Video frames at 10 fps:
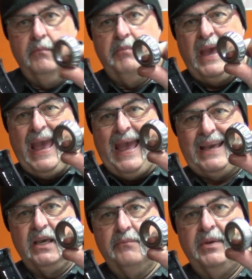
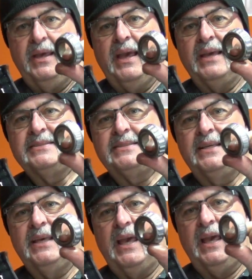pack,
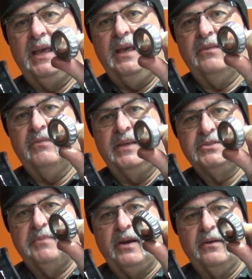P-A-C-K,
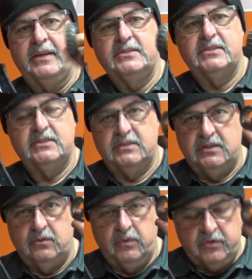these bearings
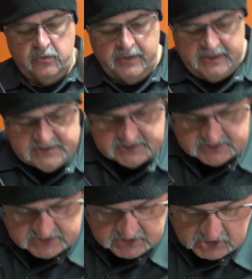with grease,
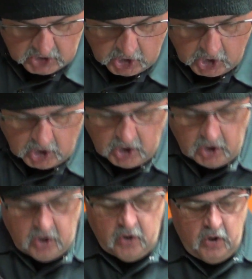
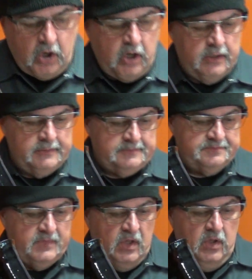or
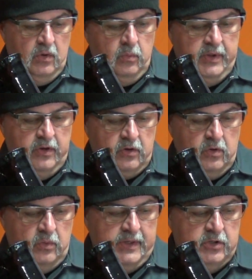we are
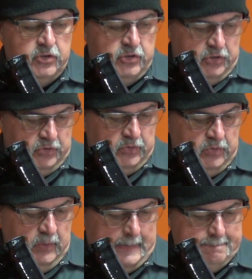going
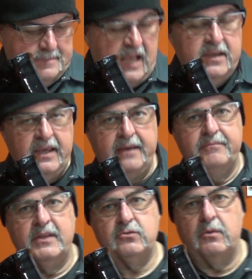to,
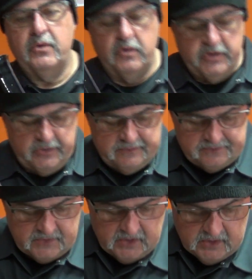yeah, that's what we're going to do.
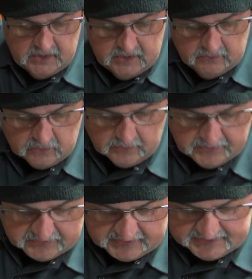We're going to
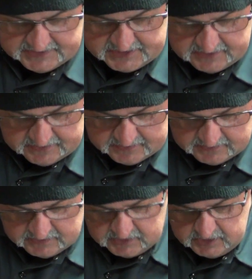put these,
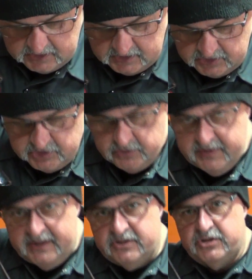2
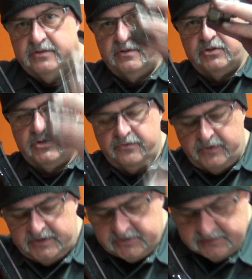each, into the
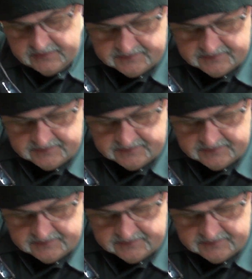freezer,